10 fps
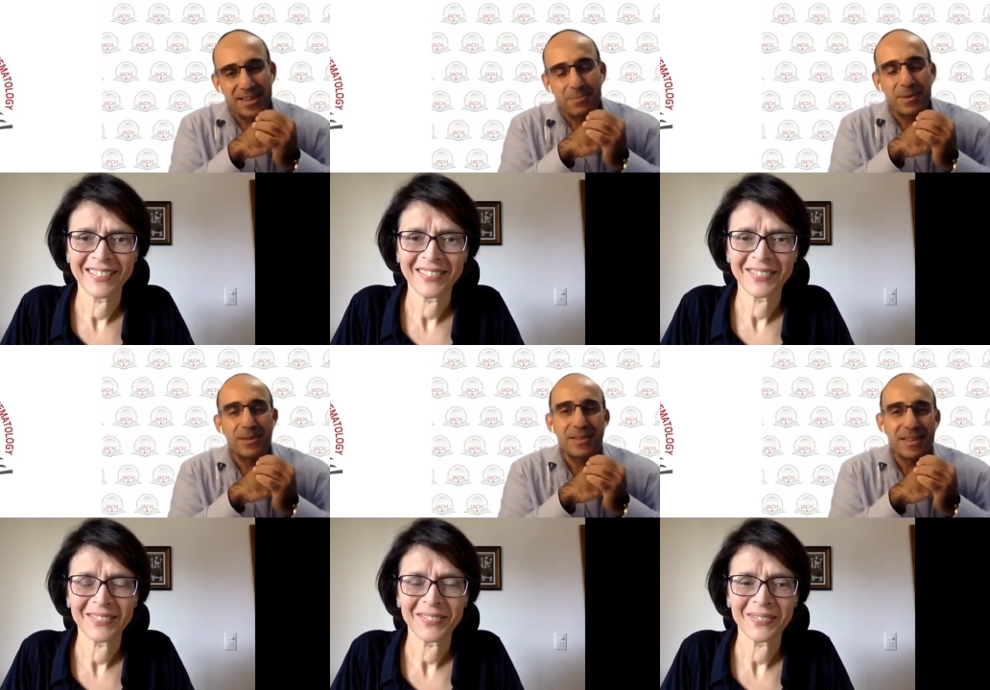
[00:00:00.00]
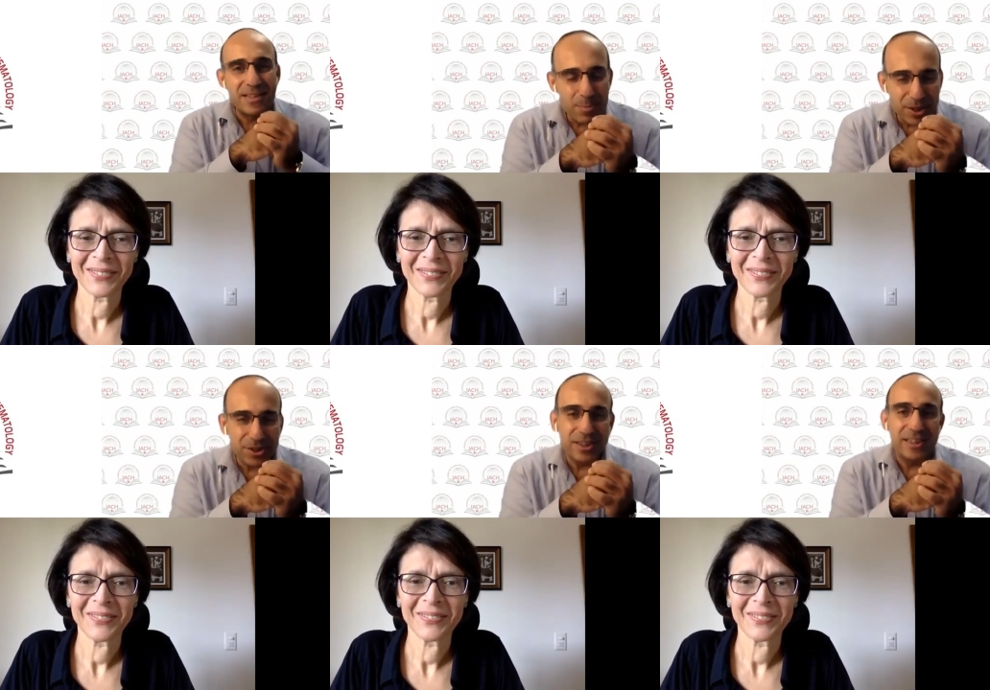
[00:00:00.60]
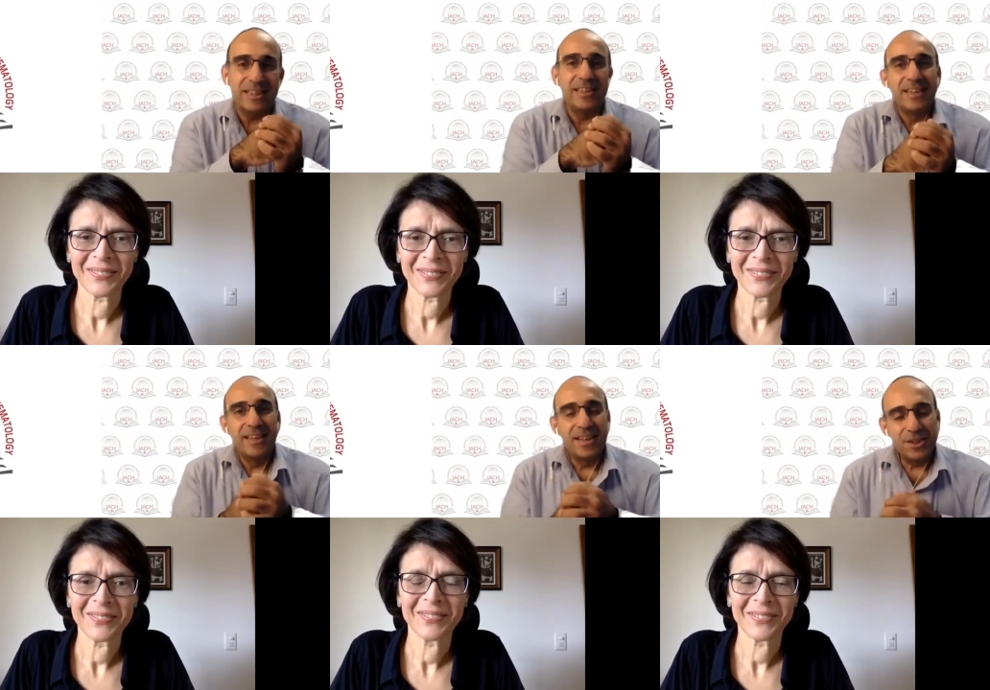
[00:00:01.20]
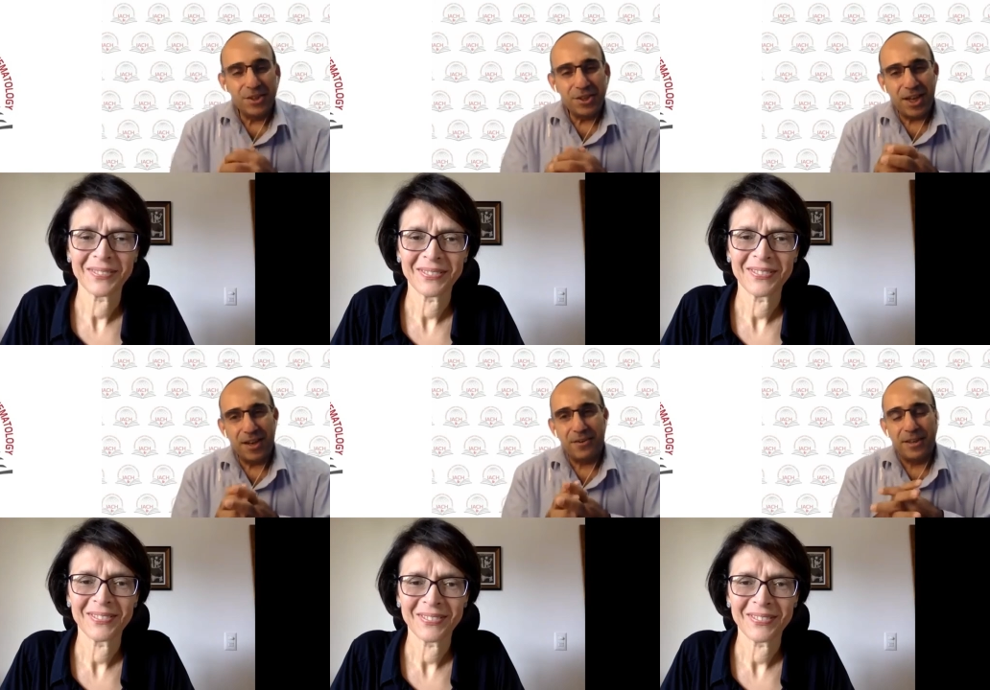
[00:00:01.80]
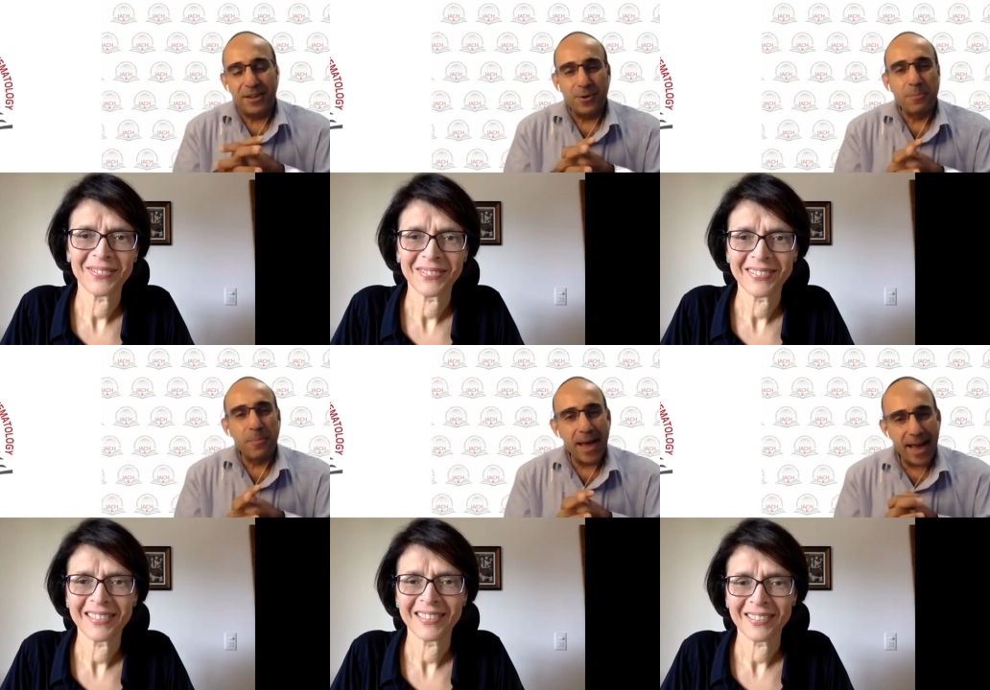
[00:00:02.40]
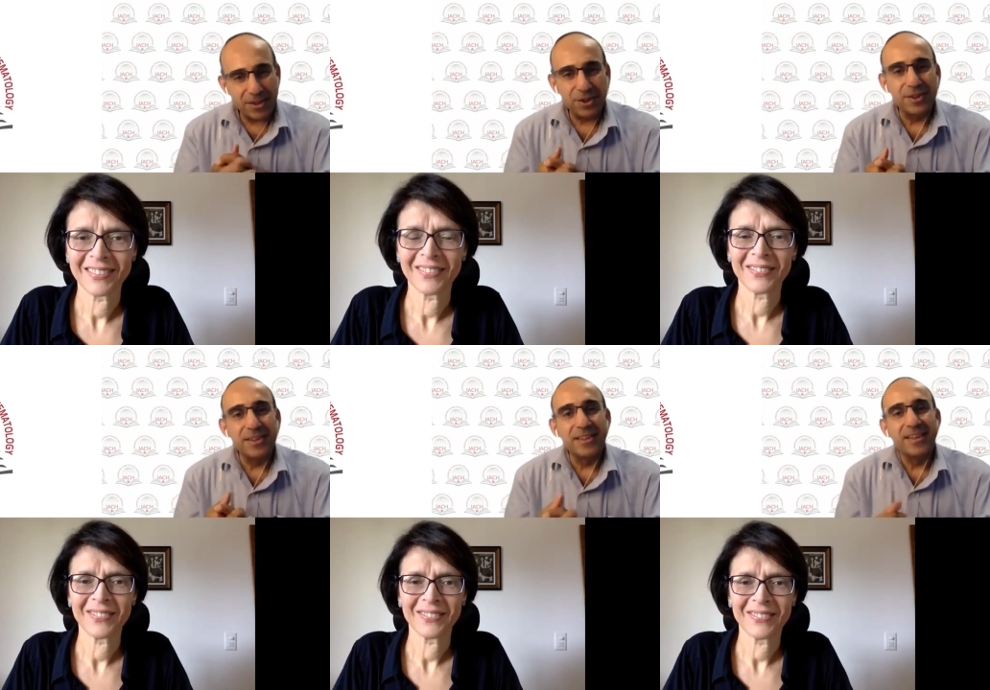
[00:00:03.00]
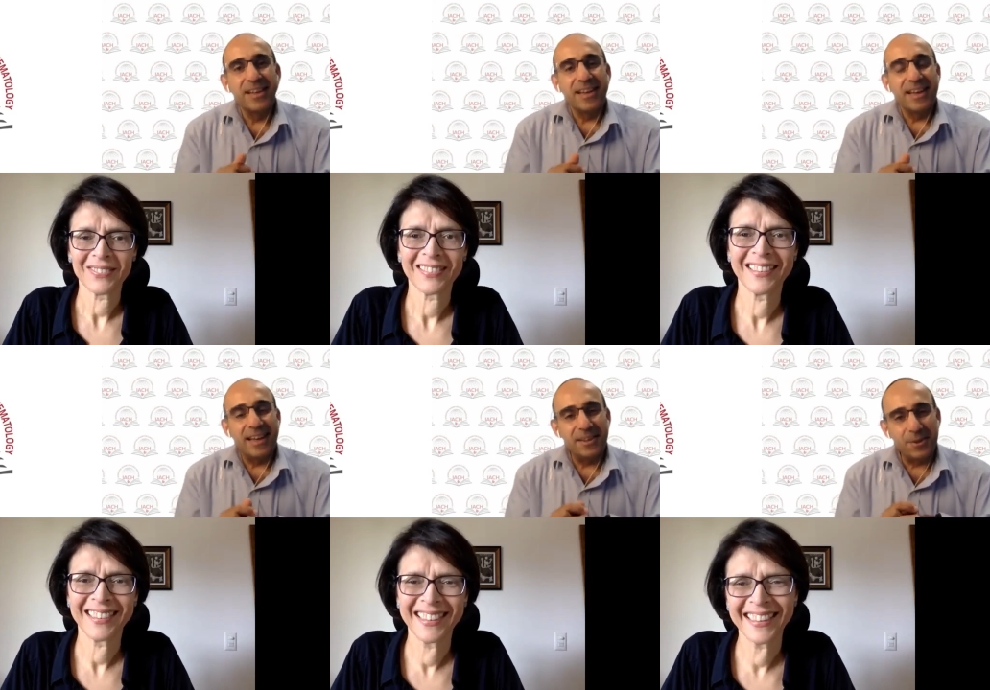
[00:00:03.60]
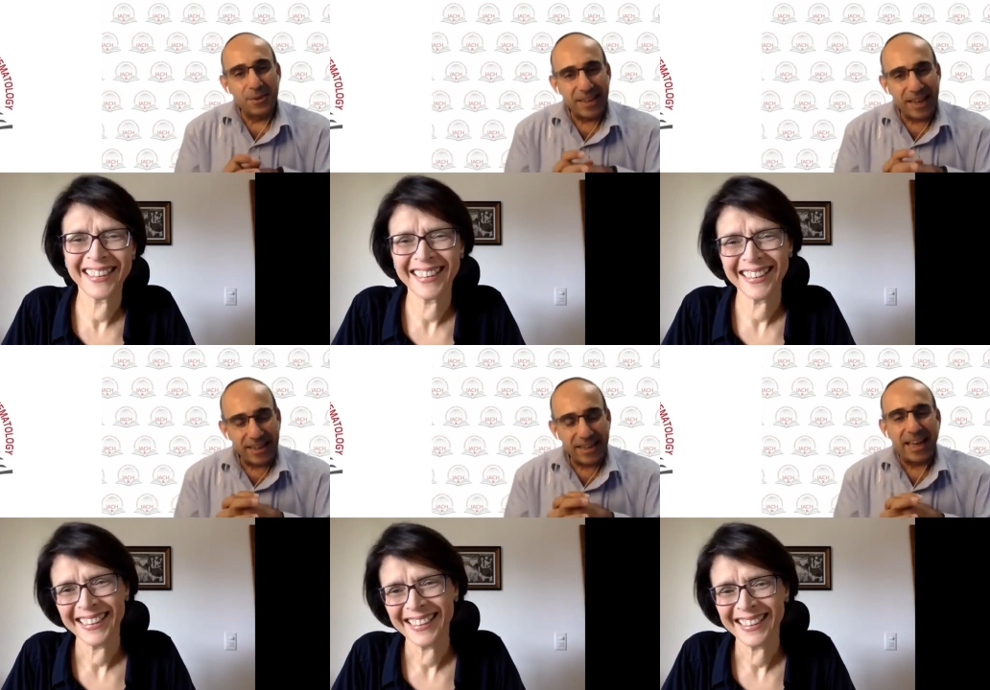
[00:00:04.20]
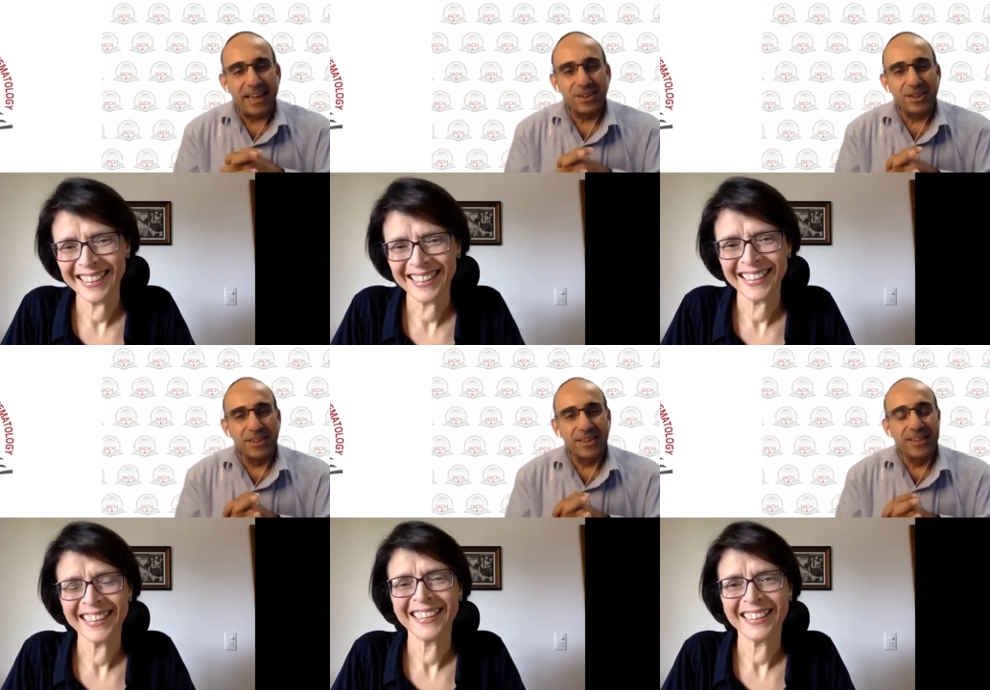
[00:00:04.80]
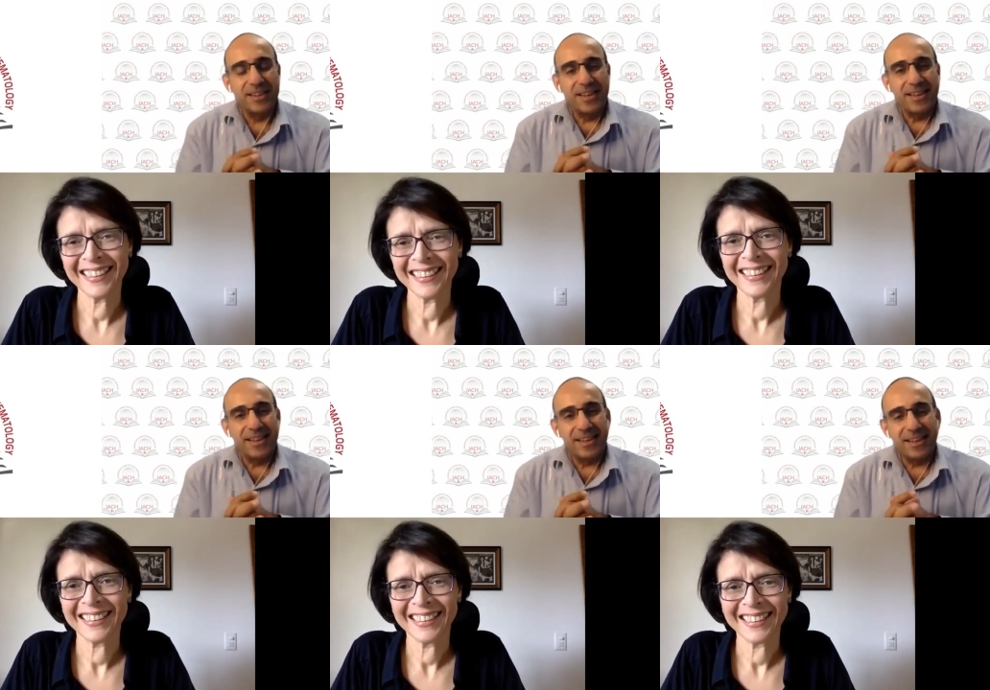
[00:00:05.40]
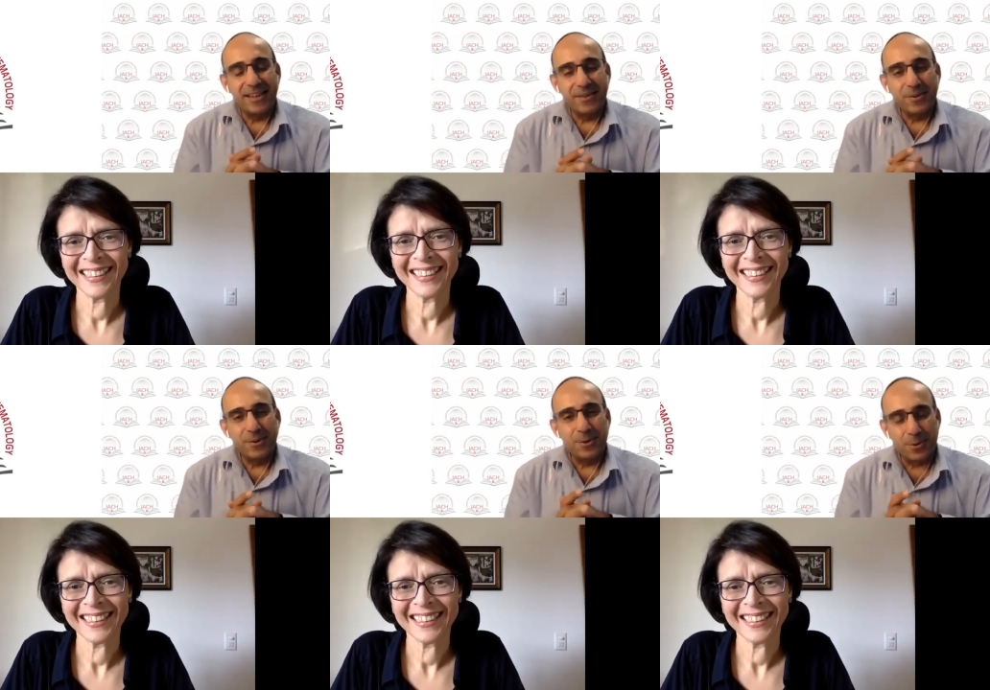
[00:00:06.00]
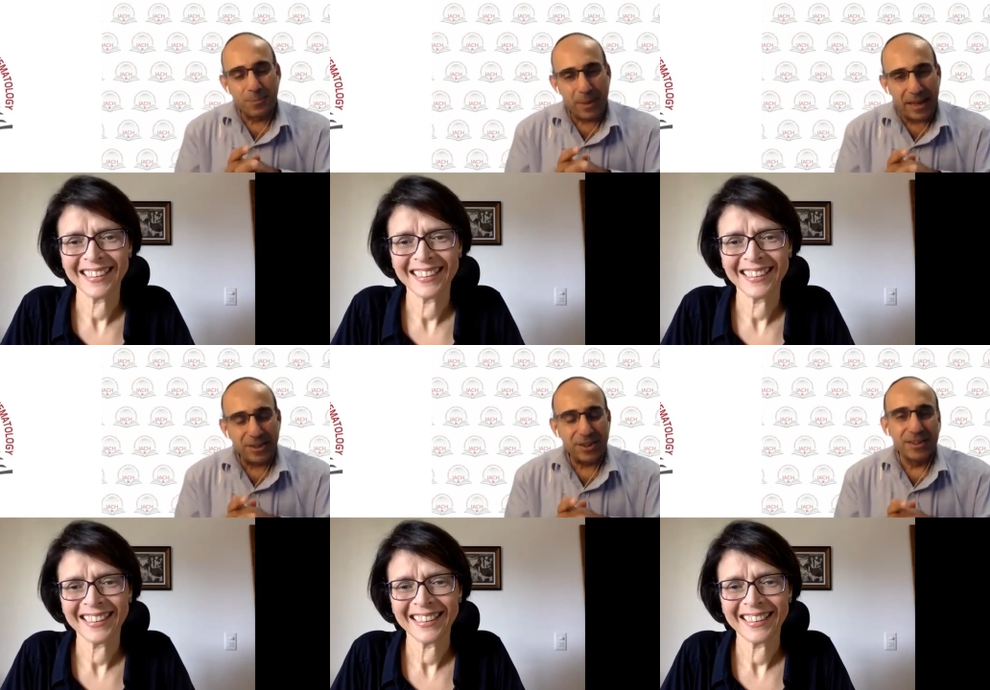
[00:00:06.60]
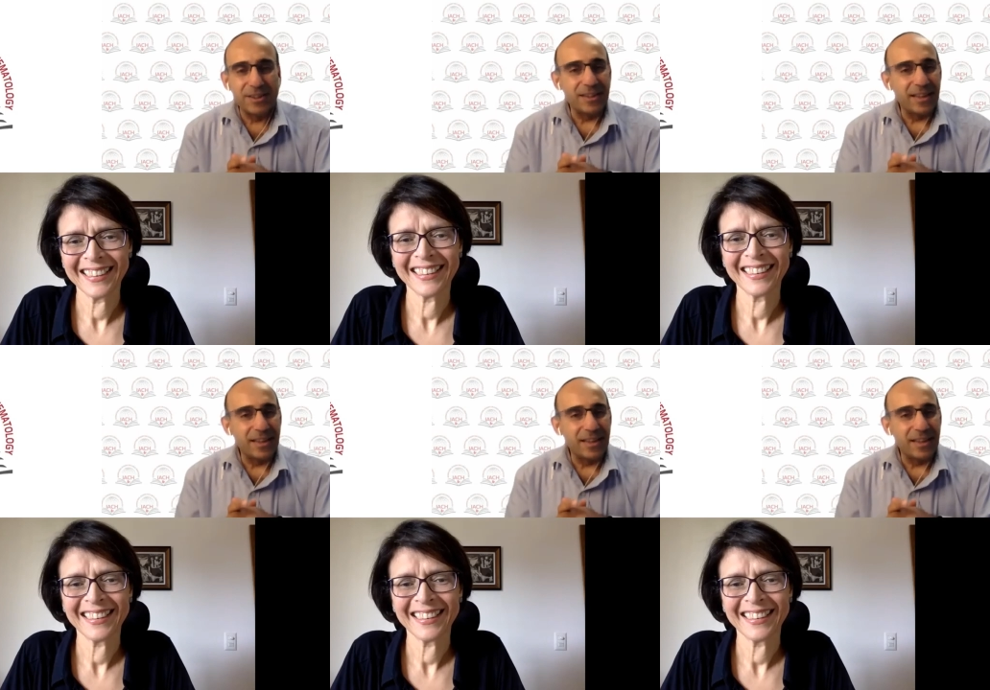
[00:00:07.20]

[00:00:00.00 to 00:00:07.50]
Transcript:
Speaker 1: us, but especially sharing your passion and your dedication uh, to your patient.